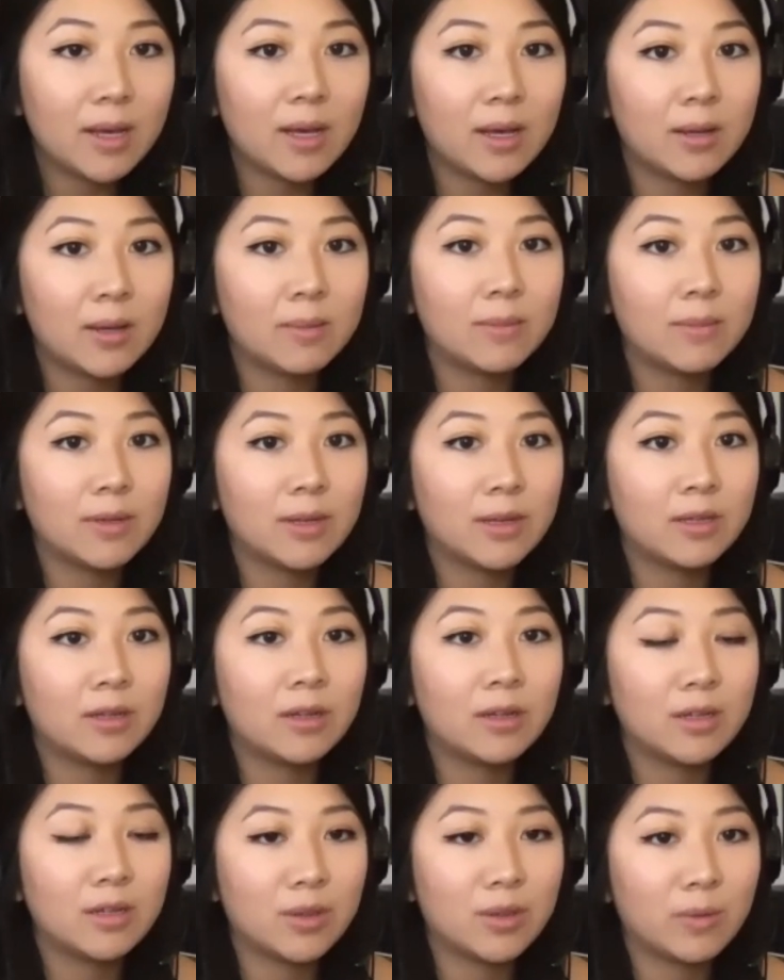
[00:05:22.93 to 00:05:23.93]
And
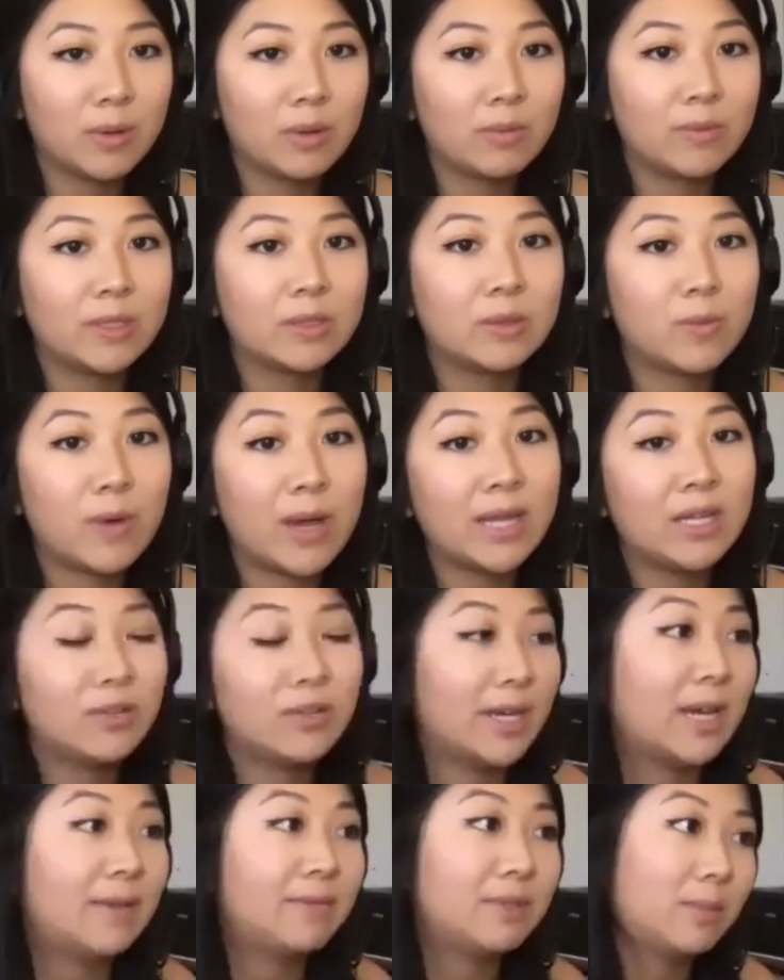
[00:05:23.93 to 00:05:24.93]
another one was, why do
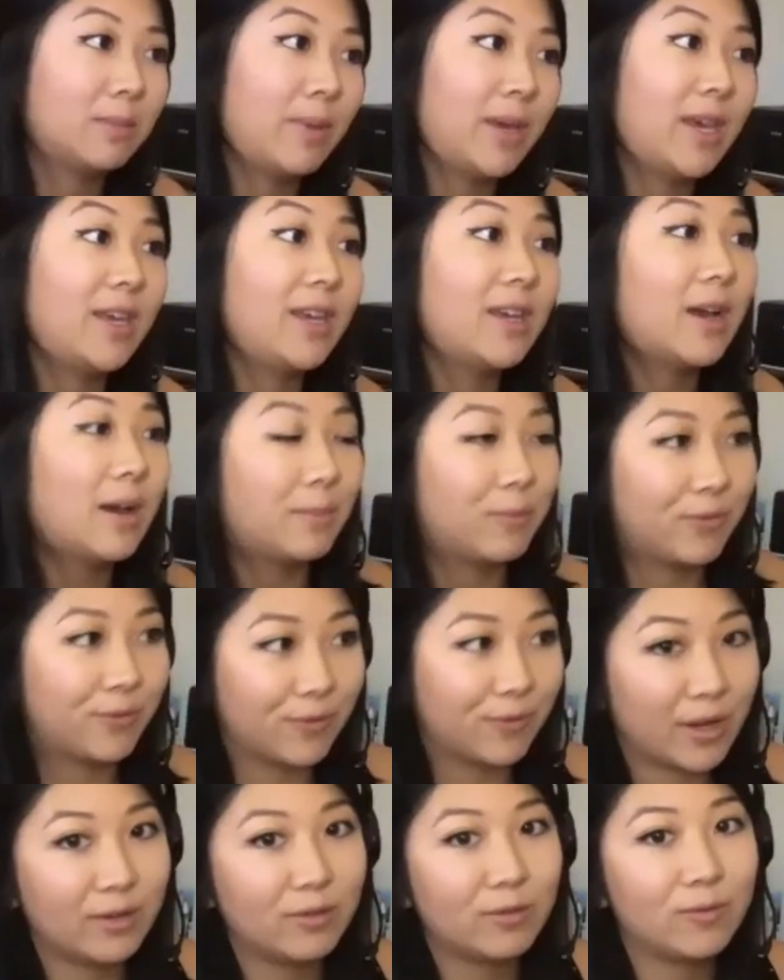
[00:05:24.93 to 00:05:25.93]
I have to pay
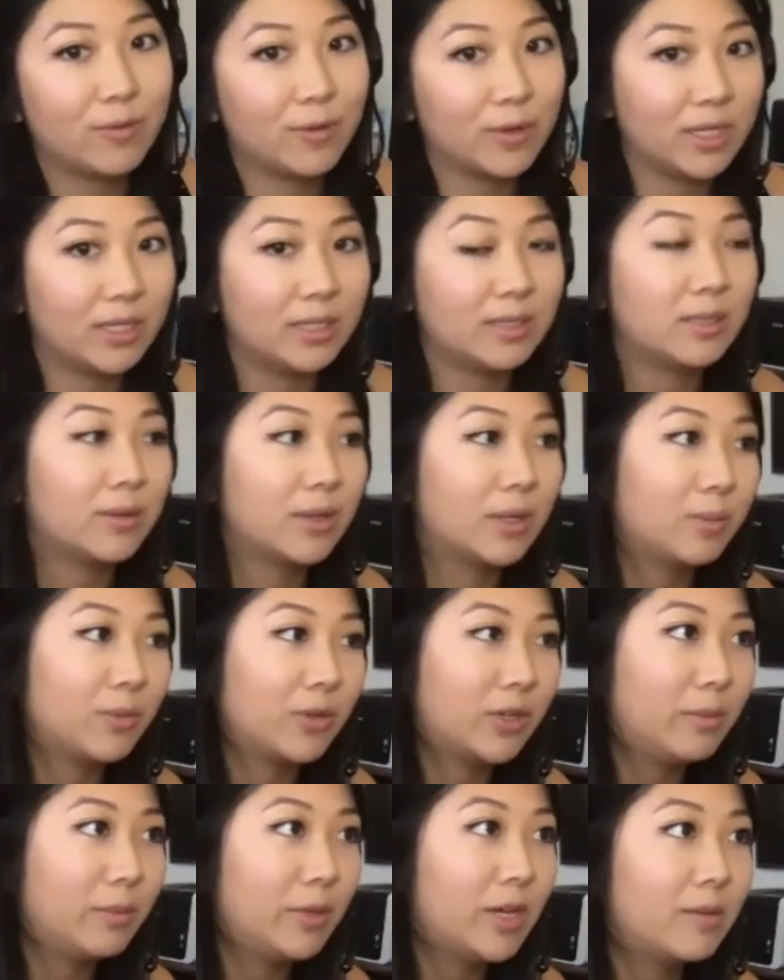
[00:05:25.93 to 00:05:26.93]
upfront for Ezoic
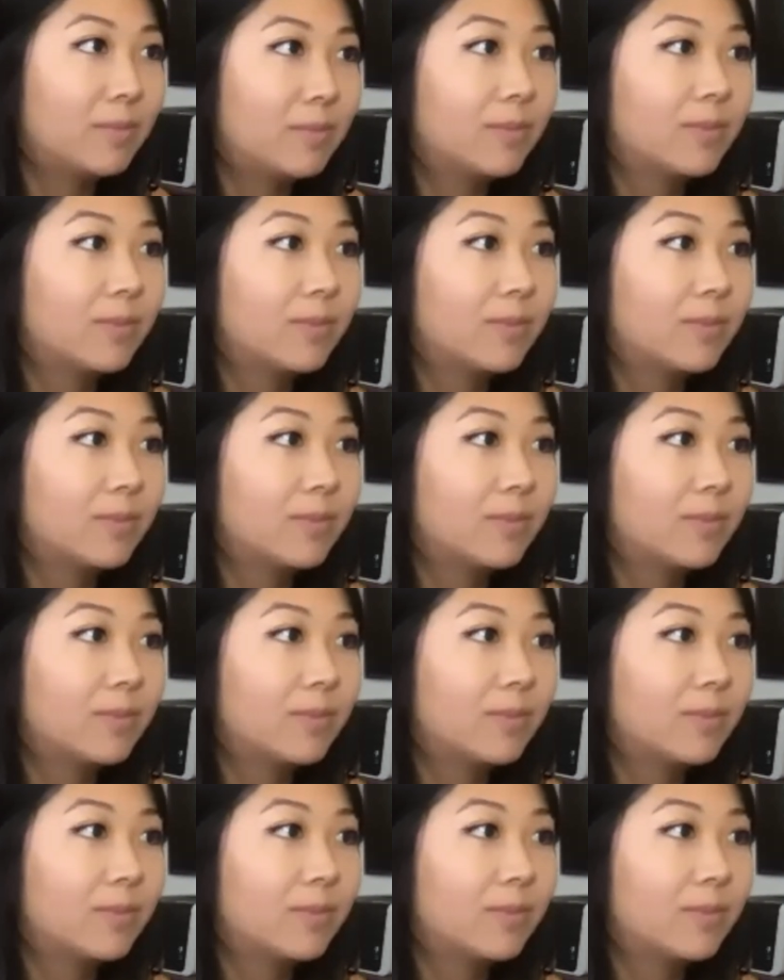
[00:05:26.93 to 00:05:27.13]
Premium?